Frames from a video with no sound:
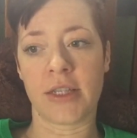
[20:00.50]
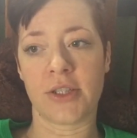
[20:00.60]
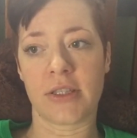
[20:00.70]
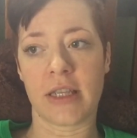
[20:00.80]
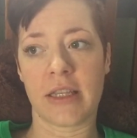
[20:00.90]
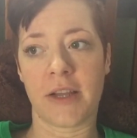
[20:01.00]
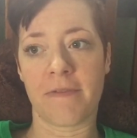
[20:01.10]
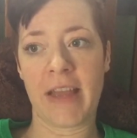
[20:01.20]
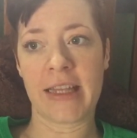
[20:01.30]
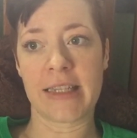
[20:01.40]
I just think
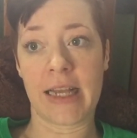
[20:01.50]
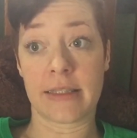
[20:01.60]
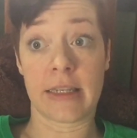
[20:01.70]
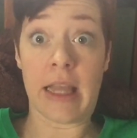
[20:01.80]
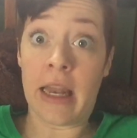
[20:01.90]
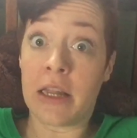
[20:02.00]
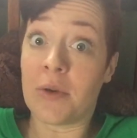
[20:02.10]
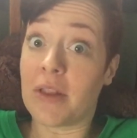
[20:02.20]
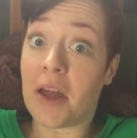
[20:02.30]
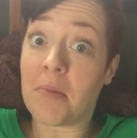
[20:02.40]
they're fantastic, and I
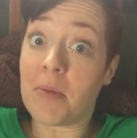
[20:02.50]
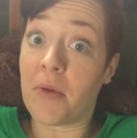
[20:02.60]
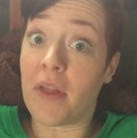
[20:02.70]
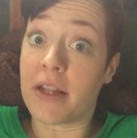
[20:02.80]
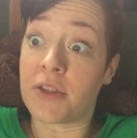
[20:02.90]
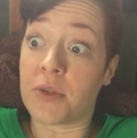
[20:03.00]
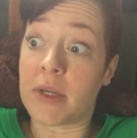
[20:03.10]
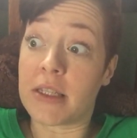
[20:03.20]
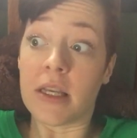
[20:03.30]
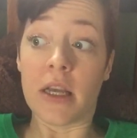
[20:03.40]
know a lot of people that do
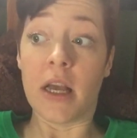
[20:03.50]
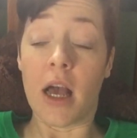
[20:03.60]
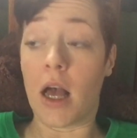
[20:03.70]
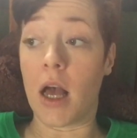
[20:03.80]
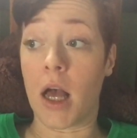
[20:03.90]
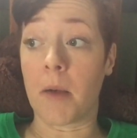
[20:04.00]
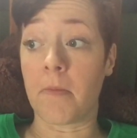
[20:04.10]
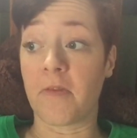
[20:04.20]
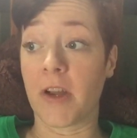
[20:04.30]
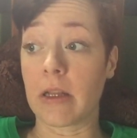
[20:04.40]
it
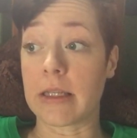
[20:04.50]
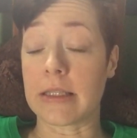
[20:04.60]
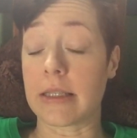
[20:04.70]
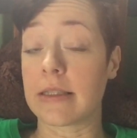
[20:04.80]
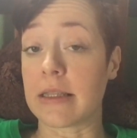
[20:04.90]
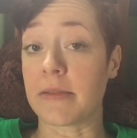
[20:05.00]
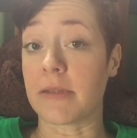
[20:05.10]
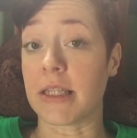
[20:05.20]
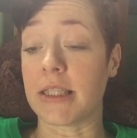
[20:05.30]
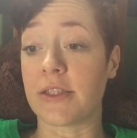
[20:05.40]
fairly
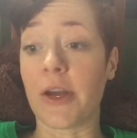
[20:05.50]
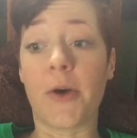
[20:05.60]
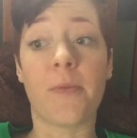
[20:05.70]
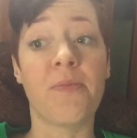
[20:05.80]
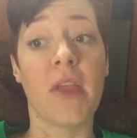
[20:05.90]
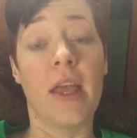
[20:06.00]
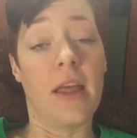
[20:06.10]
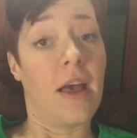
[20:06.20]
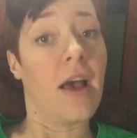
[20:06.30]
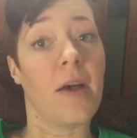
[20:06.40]
successfully. So
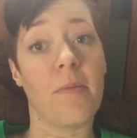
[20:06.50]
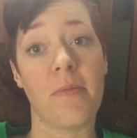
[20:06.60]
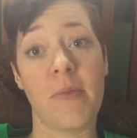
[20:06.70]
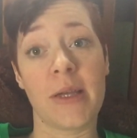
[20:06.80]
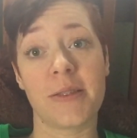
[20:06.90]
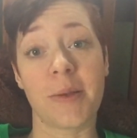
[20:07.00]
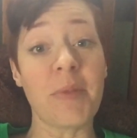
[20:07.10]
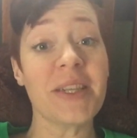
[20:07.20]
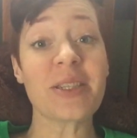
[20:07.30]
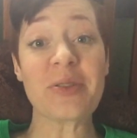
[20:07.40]
it's
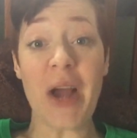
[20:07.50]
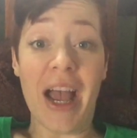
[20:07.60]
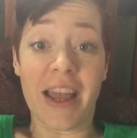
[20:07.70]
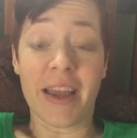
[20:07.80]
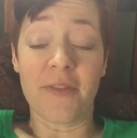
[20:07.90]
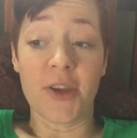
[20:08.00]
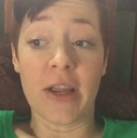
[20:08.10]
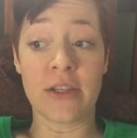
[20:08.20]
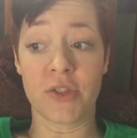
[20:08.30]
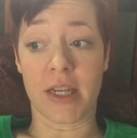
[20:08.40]
something to try if you're
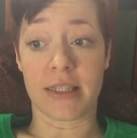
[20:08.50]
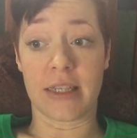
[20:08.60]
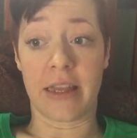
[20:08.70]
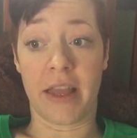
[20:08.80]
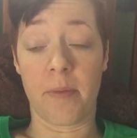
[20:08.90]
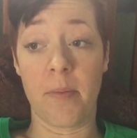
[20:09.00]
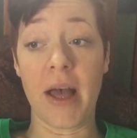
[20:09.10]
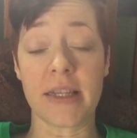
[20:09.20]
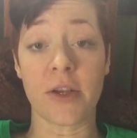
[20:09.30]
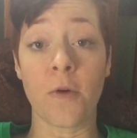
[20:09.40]
interested in.
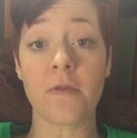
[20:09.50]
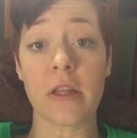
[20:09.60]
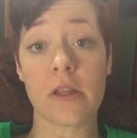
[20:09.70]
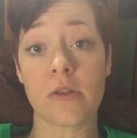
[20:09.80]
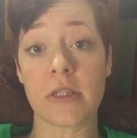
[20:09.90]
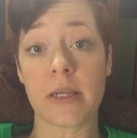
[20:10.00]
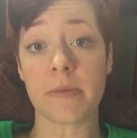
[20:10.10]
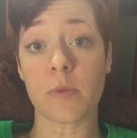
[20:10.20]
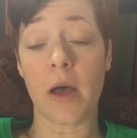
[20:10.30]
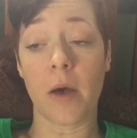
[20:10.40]
But hopefully those
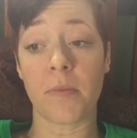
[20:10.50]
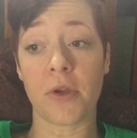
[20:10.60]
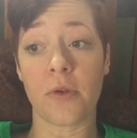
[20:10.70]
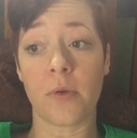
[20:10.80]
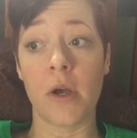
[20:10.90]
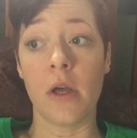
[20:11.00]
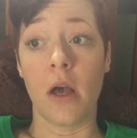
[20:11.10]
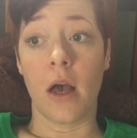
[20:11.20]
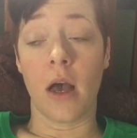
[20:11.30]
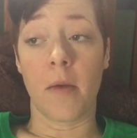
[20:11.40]
tips will help you
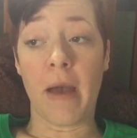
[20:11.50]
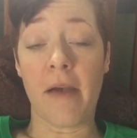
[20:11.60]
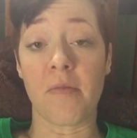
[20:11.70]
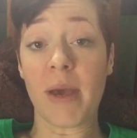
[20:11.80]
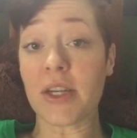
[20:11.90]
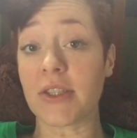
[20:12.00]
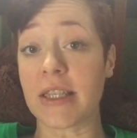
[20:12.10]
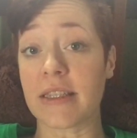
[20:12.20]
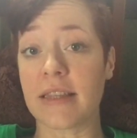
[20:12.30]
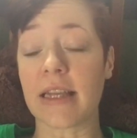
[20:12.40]
have better
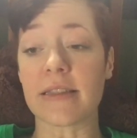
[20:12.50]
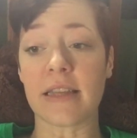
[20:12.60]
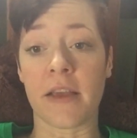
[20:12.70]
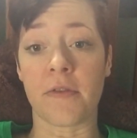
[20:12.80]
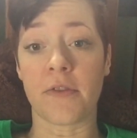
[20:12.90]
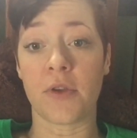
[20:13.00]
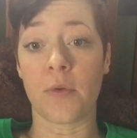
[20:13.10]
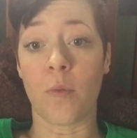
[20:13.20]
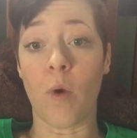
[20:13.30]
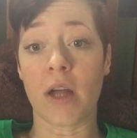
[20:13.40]
success if
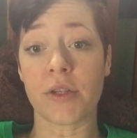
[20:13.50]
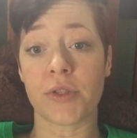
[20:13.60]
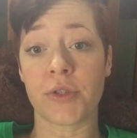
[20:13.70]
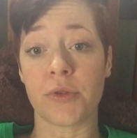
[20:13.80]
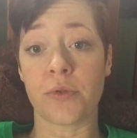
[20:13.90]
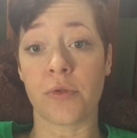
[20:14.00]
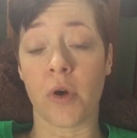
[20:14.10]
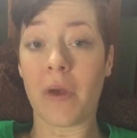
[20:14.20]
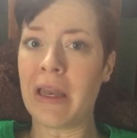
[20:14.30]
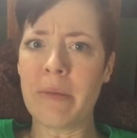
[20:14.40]
you want to
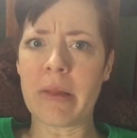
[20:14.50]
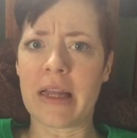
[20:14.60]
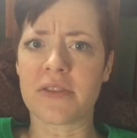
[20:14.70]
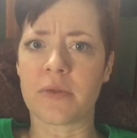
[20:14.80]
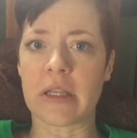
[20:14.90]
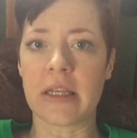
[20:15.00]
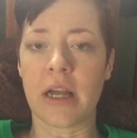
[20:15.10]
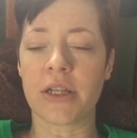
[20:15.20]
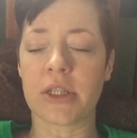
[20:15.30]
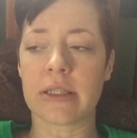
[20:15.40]
grow any plants, really,
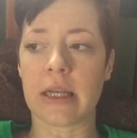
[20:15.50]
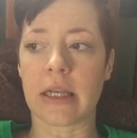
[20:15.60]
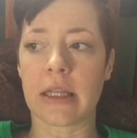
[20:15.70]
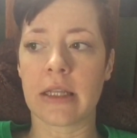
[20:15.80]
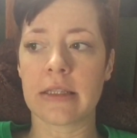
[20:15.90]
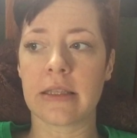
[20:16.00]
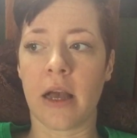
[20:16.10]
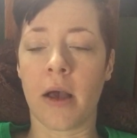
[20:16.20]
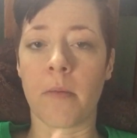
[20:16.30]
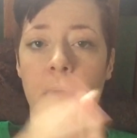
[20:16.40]
not just succulents,
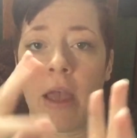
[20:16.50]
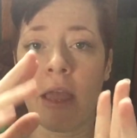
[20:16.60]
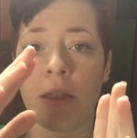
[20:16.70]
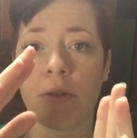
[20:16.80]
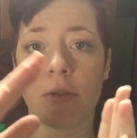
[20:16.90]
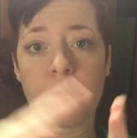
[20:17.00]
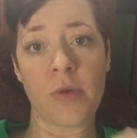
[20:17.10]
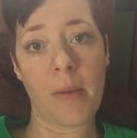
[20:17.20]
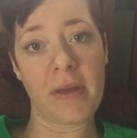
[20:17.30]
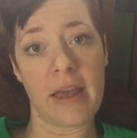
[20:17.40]
and
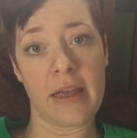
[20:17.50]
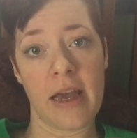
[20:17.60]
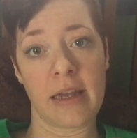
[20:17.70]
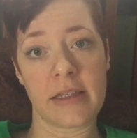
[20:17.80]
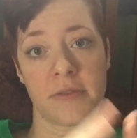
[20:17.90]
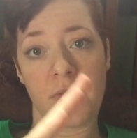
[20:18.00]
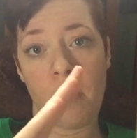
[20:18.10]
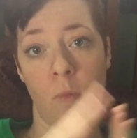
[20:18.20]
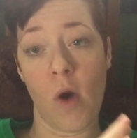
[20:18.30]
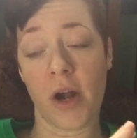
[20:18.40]
propagate cuttings
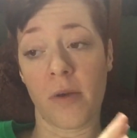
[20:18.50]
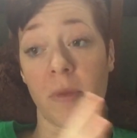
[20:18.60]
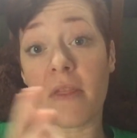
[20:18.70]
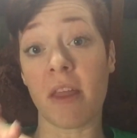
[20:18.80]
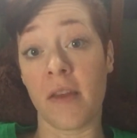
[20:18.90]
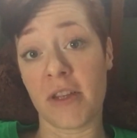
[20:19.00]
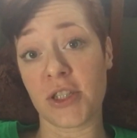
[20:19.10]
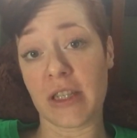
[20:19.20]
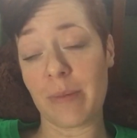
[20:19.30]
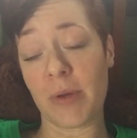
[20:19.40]
from water, but then
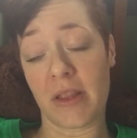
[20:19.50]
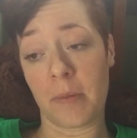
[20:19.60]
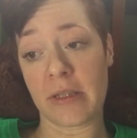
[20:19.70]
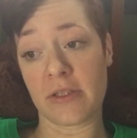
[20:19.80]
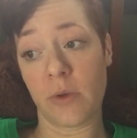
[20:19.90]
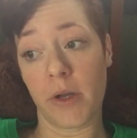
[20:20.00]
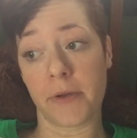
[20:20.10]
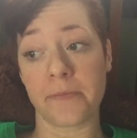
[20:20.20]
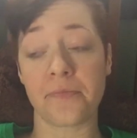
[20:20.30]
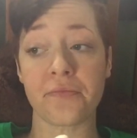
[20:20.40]
eventually put them in soil.